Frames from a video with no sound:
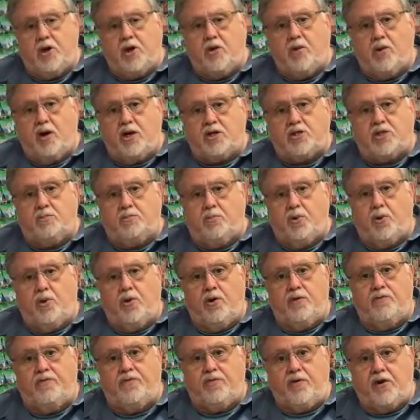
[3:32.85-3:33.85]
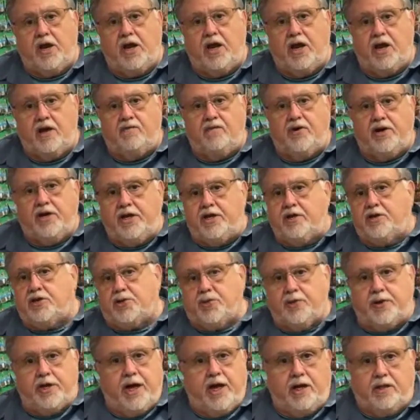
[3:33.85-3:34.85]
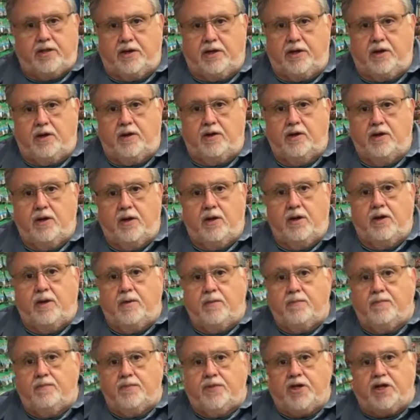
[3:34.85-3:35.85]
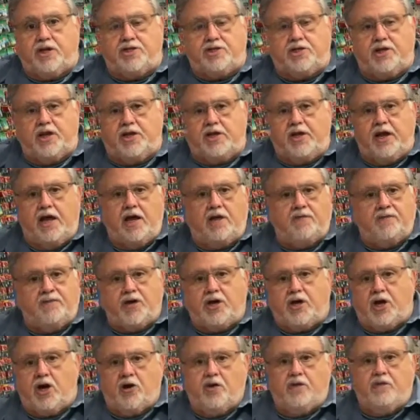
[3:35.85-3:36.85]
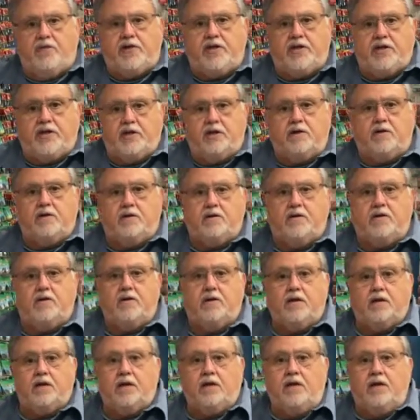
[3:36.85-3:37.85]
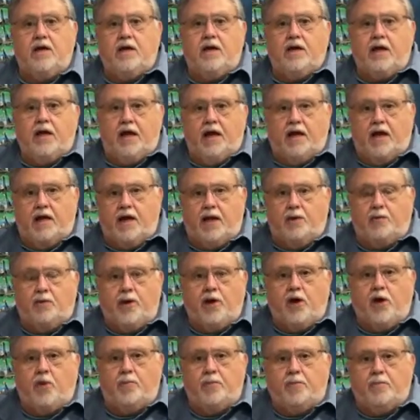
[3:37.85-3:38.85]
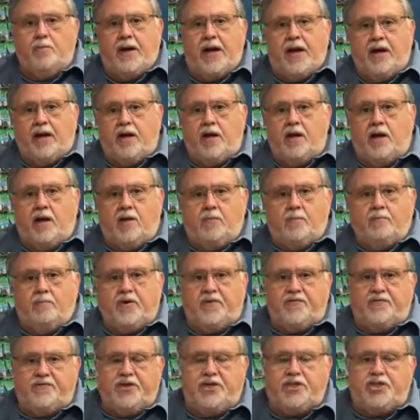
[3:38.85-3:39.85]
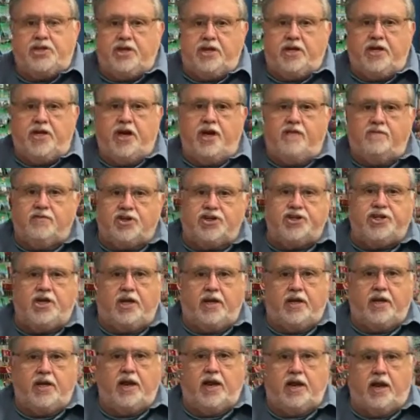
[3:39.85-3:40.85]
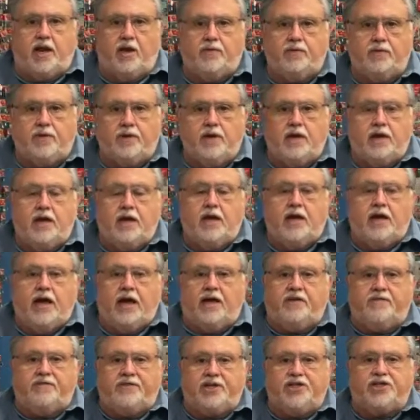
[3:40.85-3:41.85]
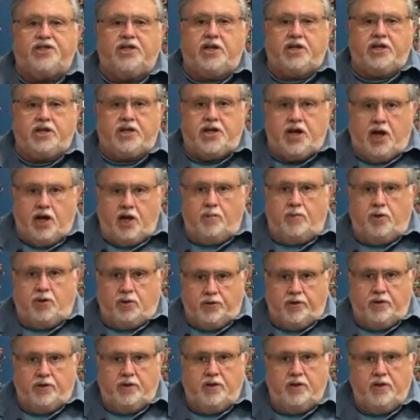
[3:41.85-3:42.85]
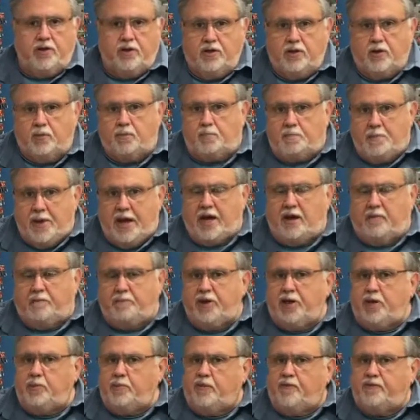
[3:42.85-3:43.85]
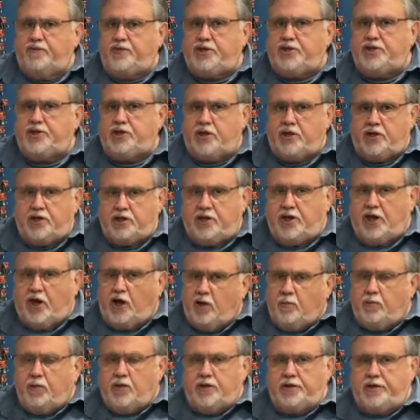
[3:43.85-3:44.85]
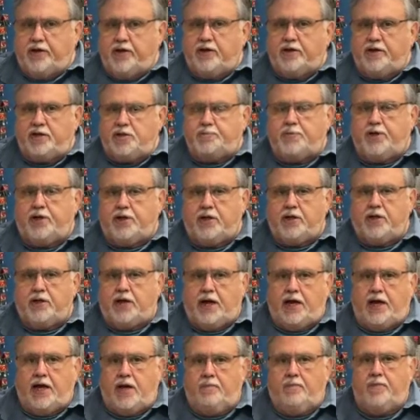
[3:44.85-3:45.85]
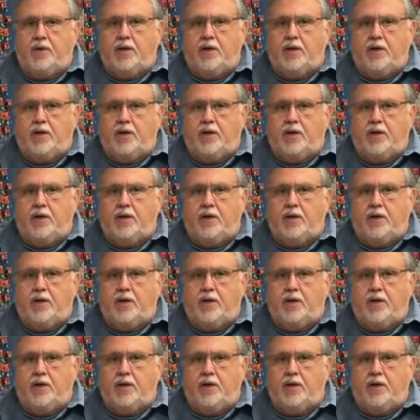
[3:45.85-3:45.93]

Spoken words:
across the board for every industry out there. They shut down for COVID and they reopened back up, but fishing never shut down, and fishing doubled. The amount of people fishing doubled during this period of time.